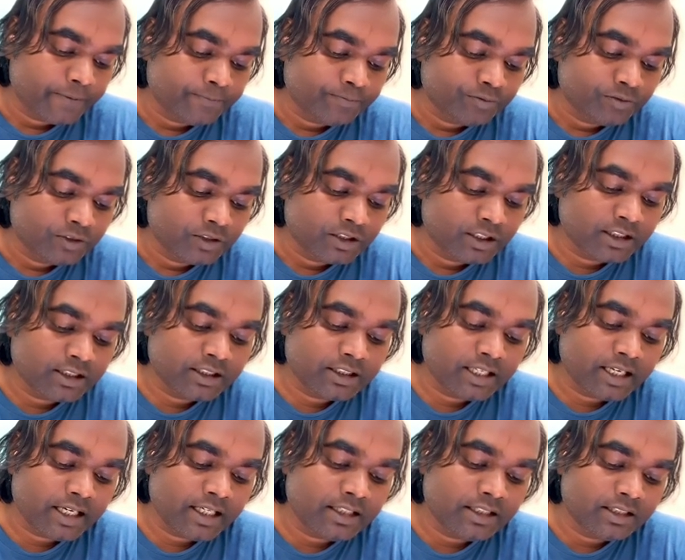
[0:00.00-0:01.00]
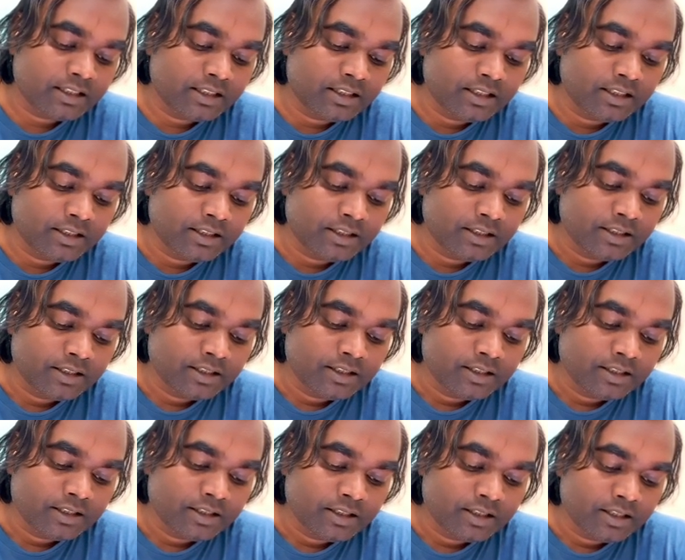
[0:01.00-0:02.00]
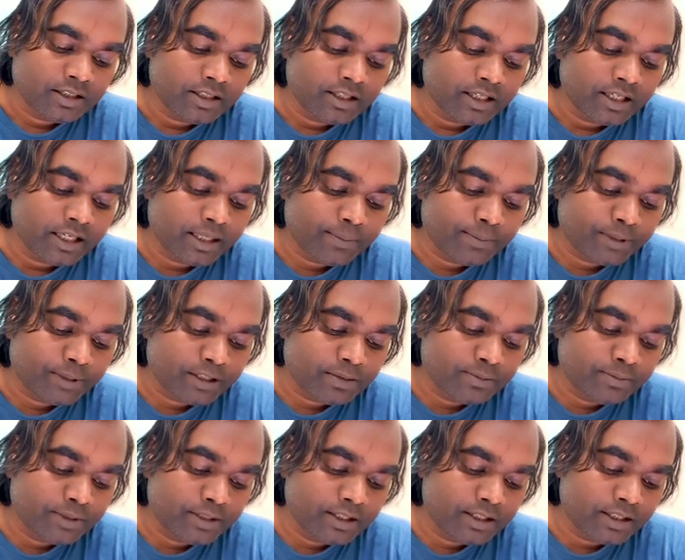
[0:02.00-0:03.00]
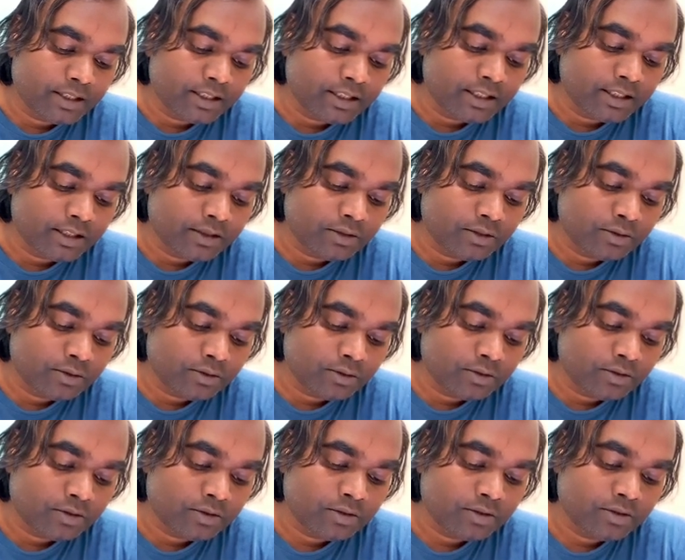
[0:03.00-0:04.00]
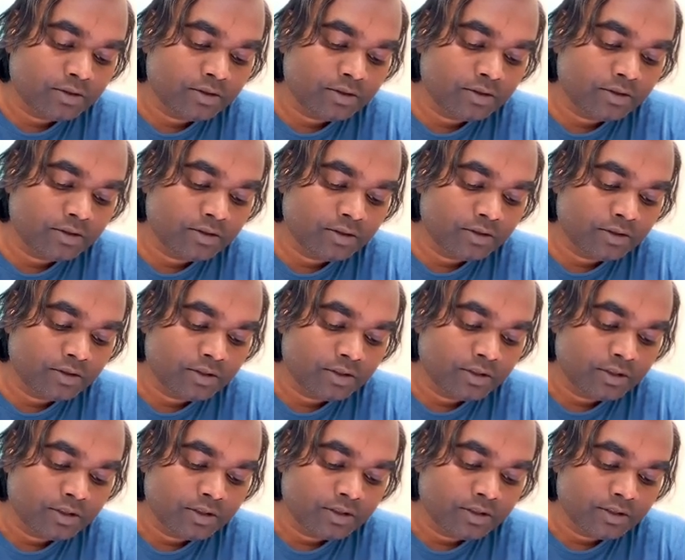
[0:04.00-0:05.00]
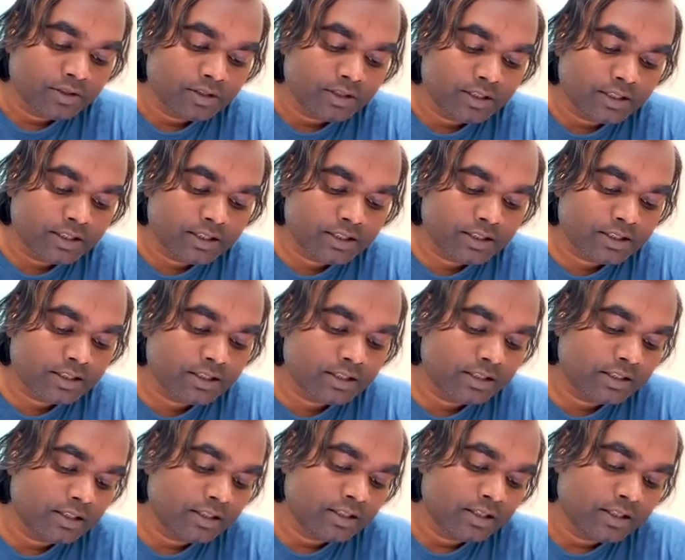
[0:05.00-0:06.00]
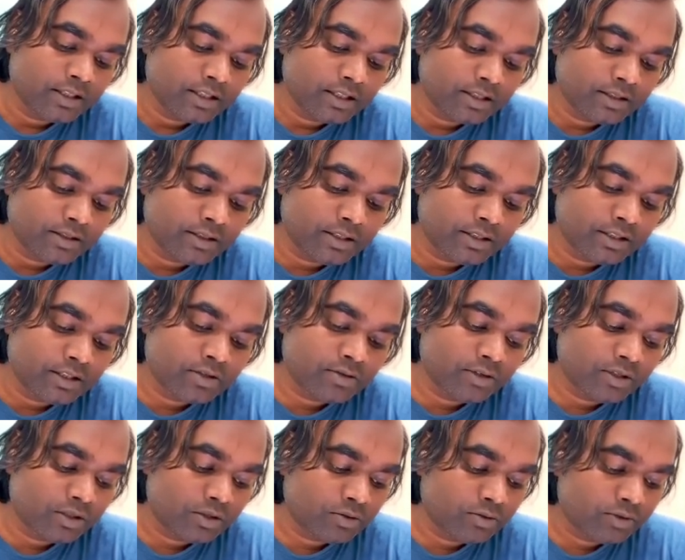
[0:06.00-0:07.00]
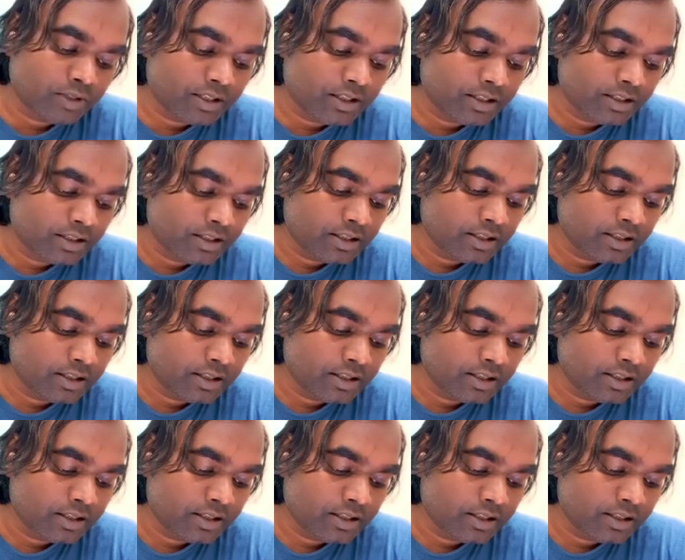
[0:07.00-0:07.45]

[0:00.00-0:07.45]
such that a plus b into this is equal to 1.